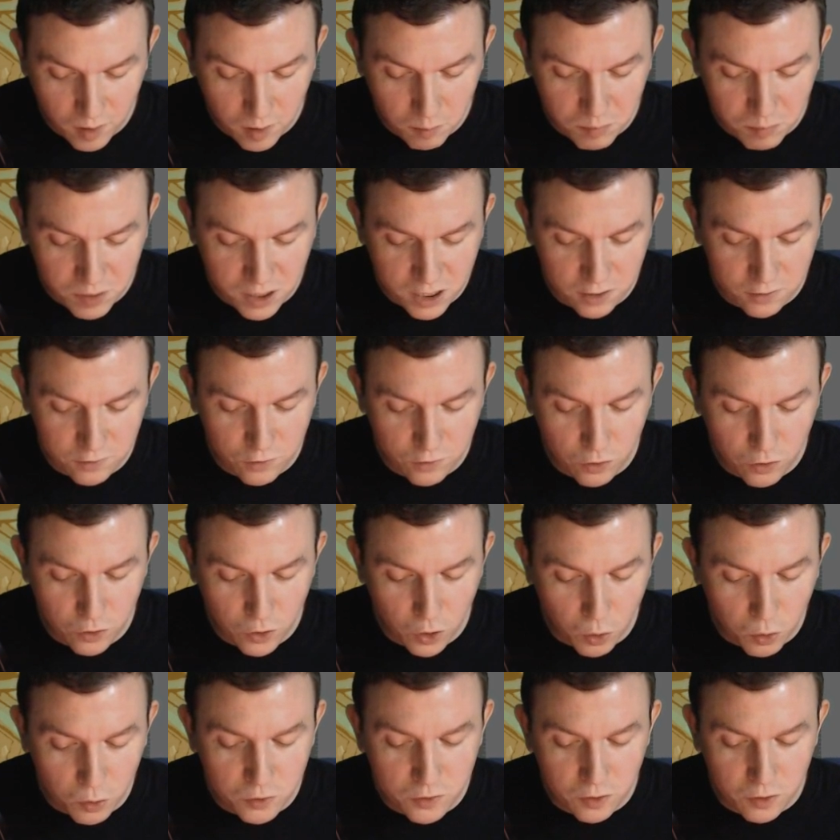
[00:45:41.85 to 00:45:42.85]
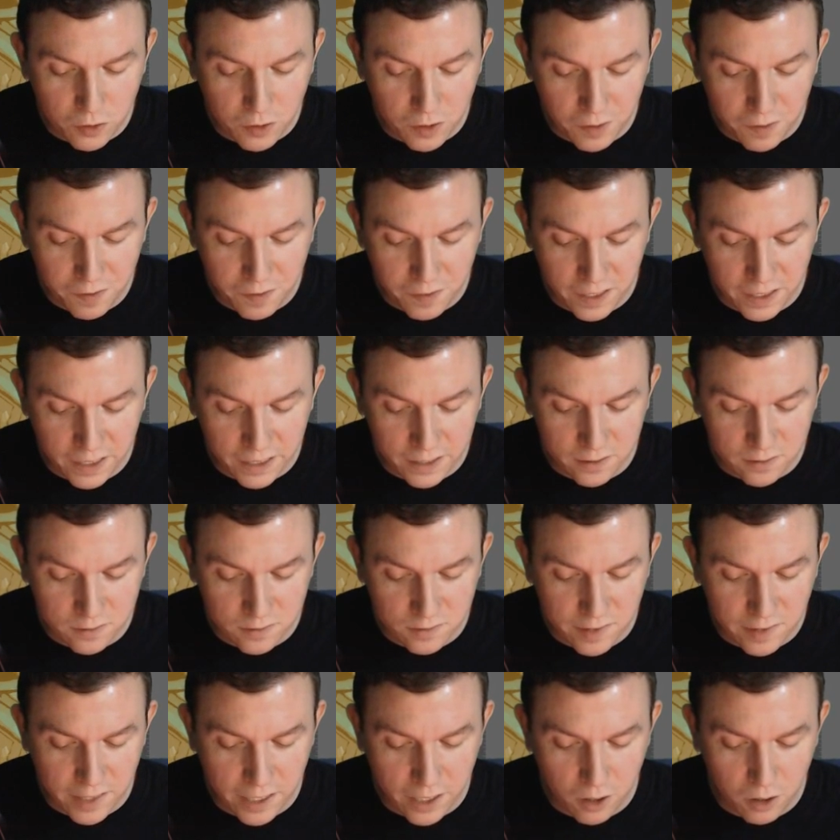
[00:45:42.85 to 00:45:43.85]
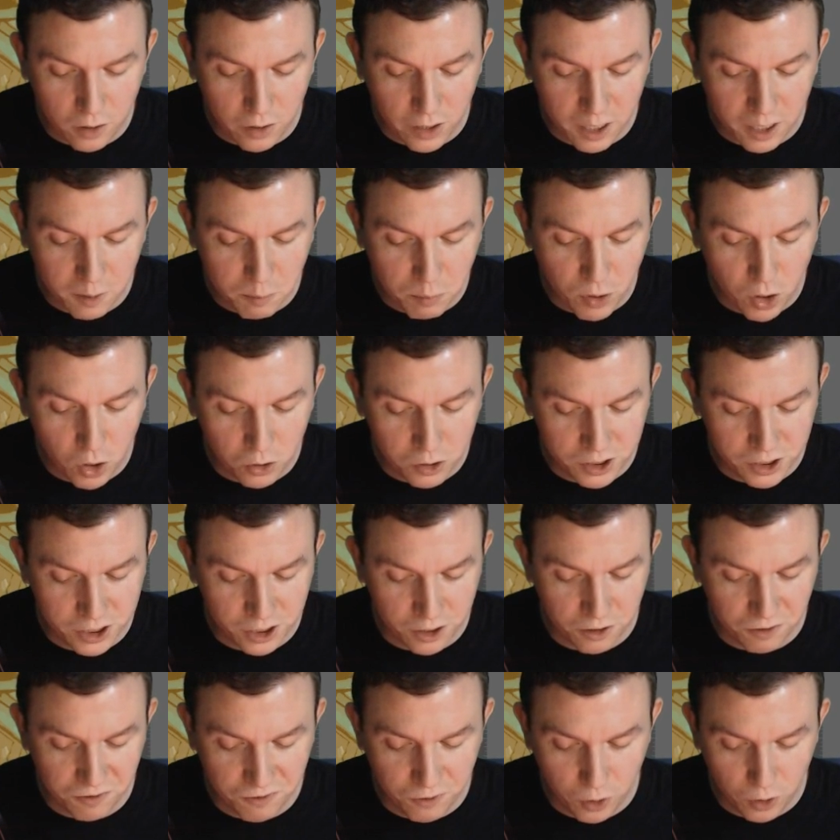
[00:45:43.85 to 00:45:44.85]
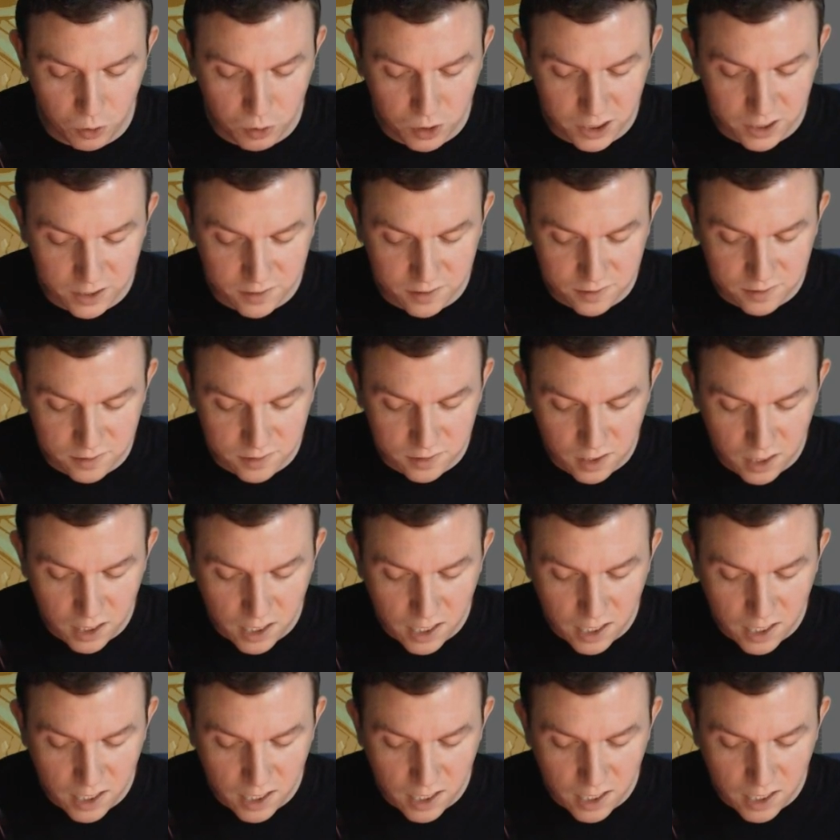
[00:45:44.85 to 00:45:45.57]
Because those are the things that are like pulling your focus.